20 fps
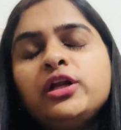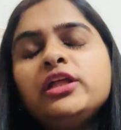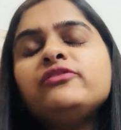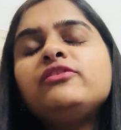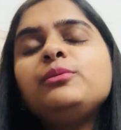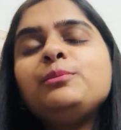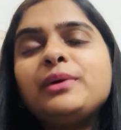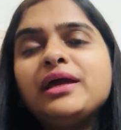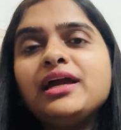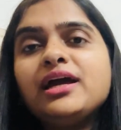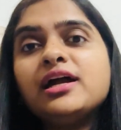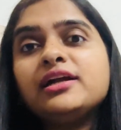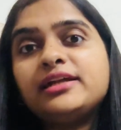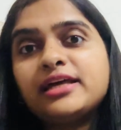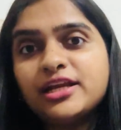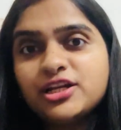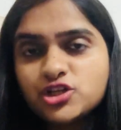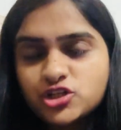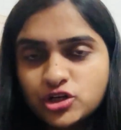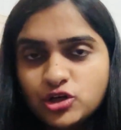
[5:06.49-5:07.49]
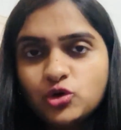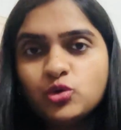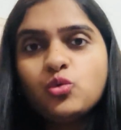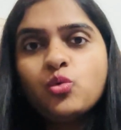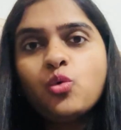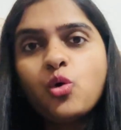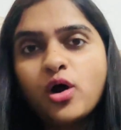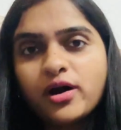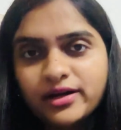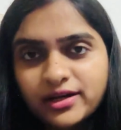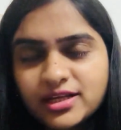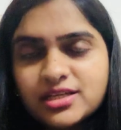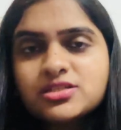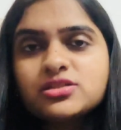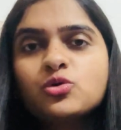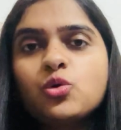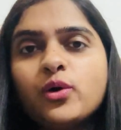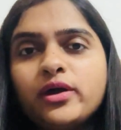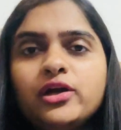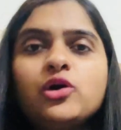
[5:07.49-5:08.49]
even paying attention to what is
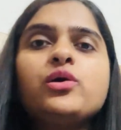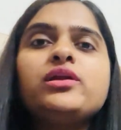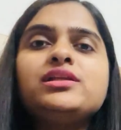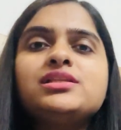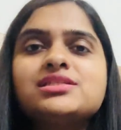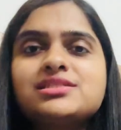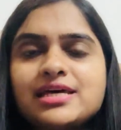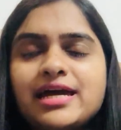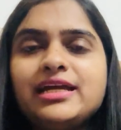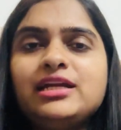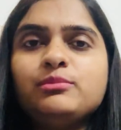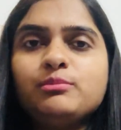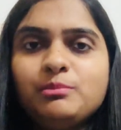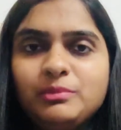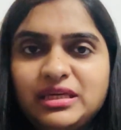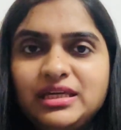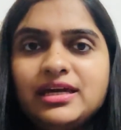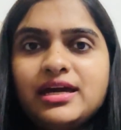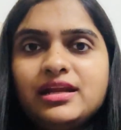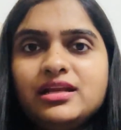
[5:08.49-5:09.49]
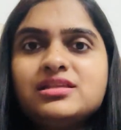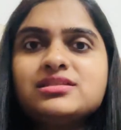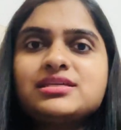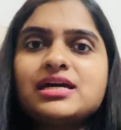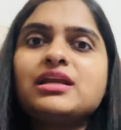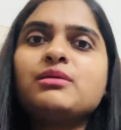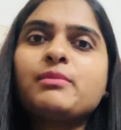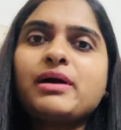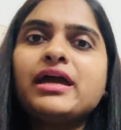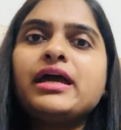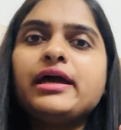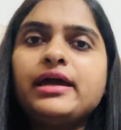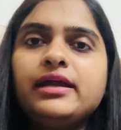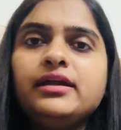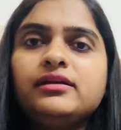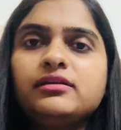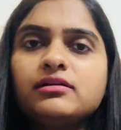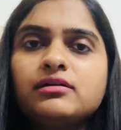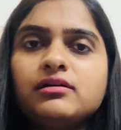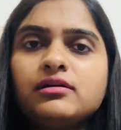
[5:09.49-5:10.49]
going on inside me and inside my head.